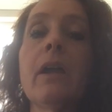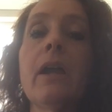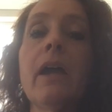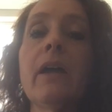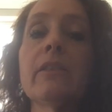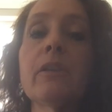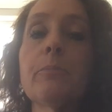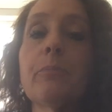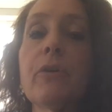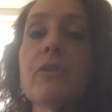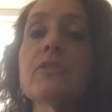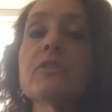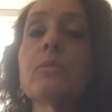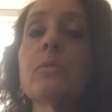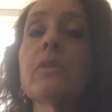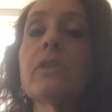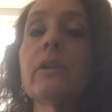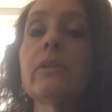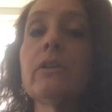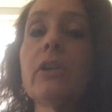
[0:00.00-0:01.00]
and the person
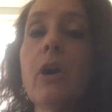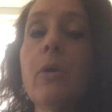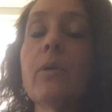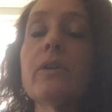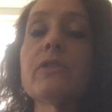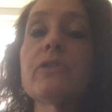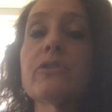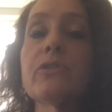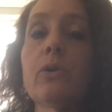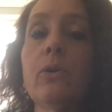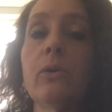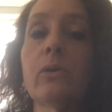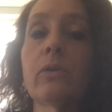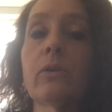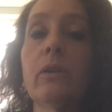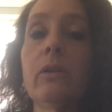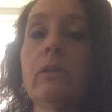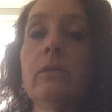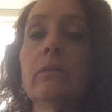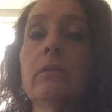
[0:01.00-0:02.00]
with the lowest
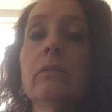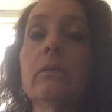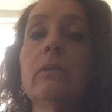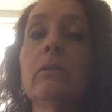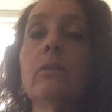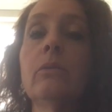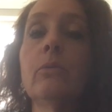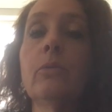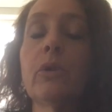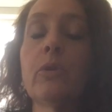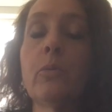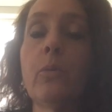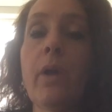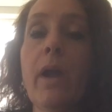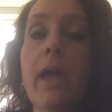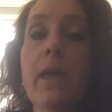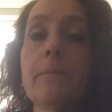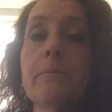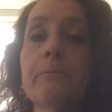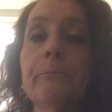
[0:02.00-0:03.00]
total would
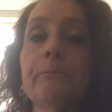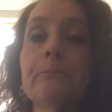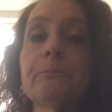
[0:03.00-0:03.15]
win.